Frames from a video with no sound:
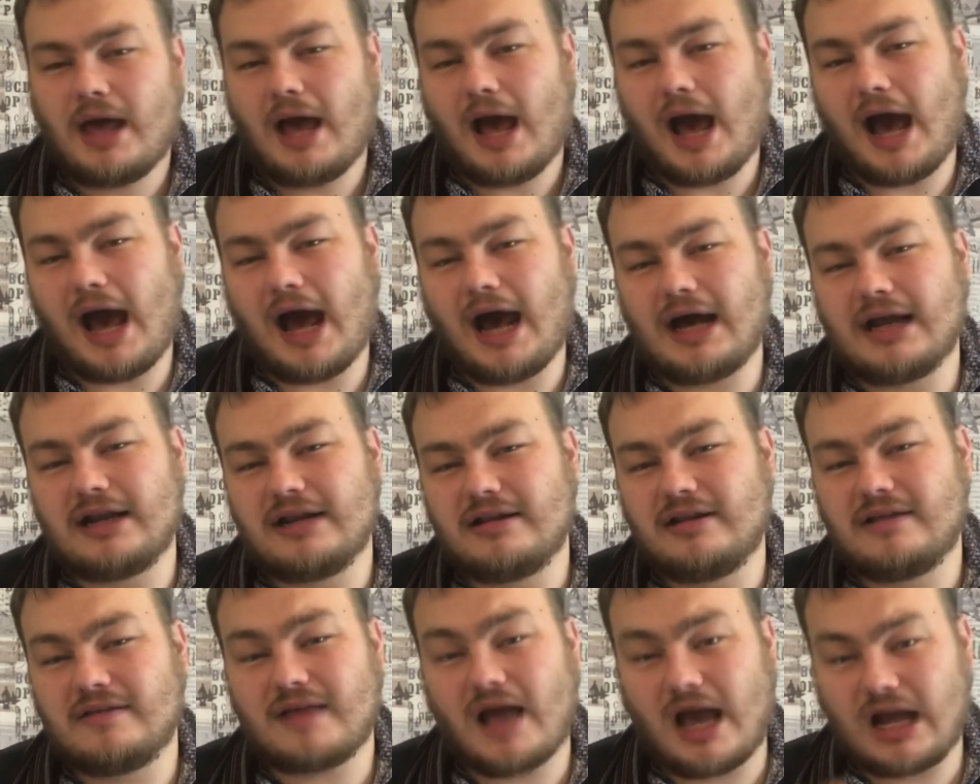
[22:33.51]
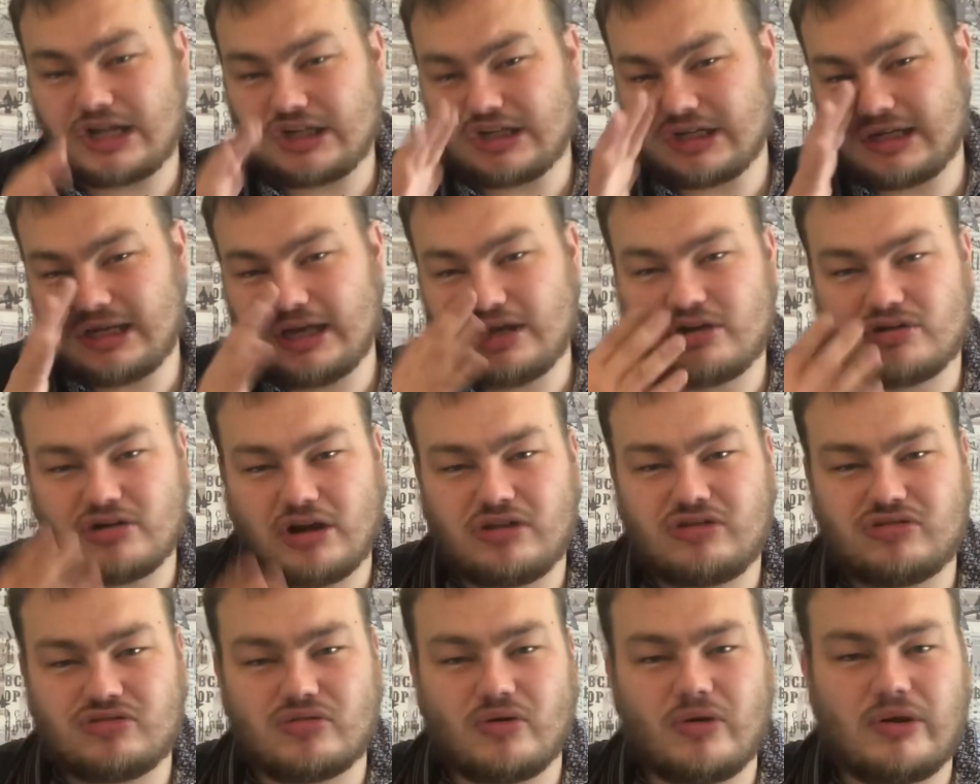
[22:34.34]
And it is actually a
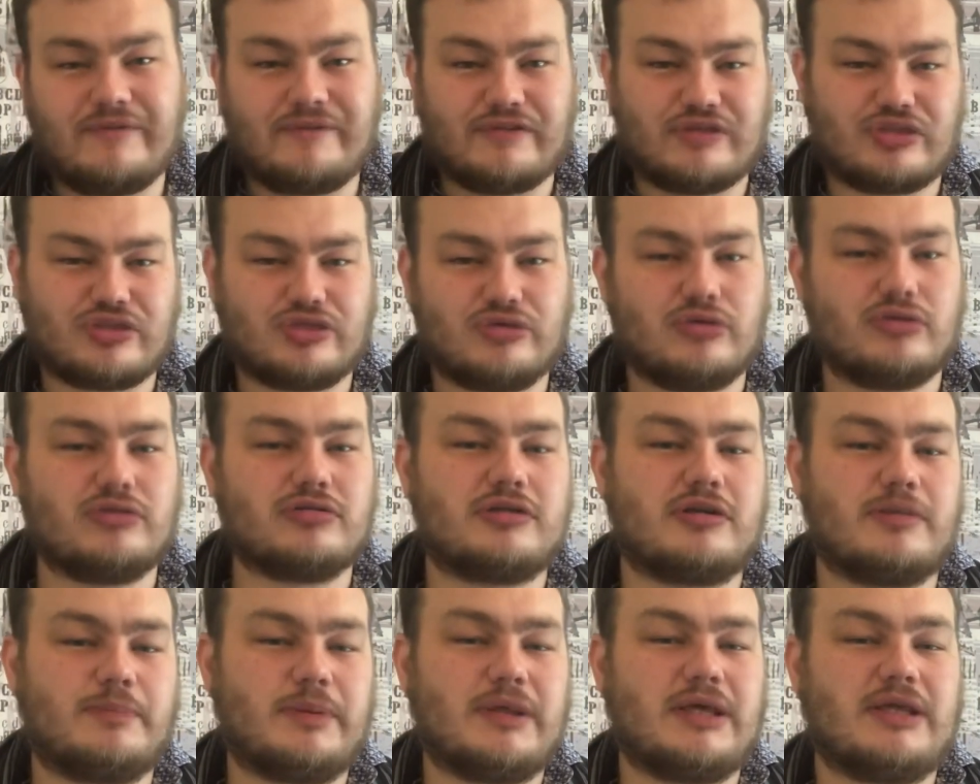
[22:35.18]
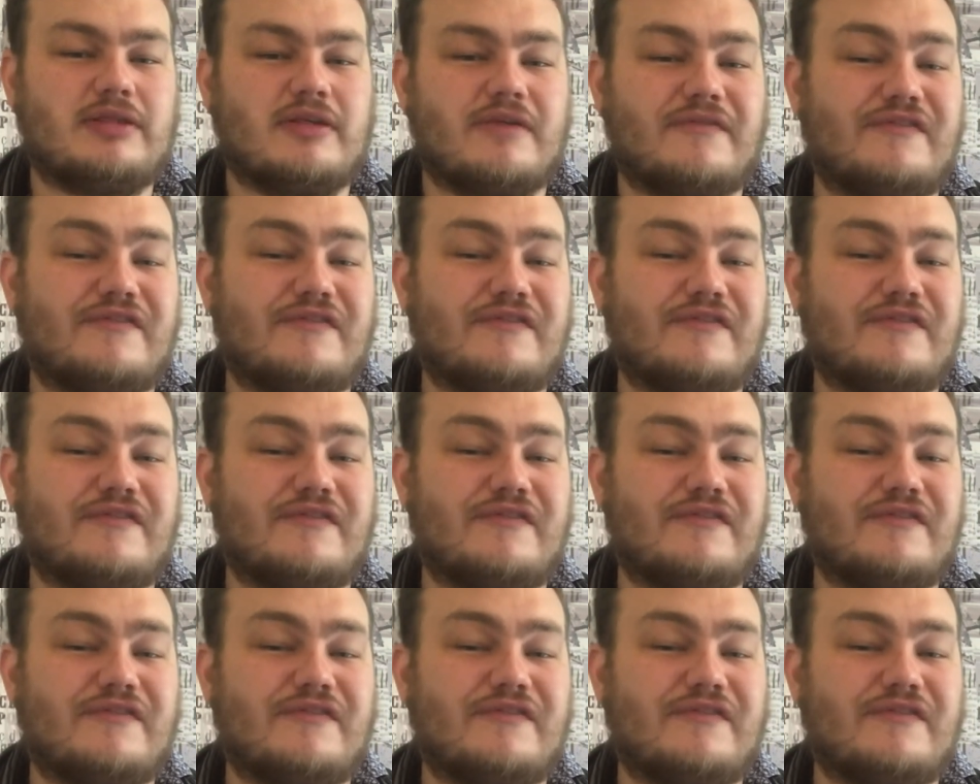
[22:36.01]
great story for Thorn to be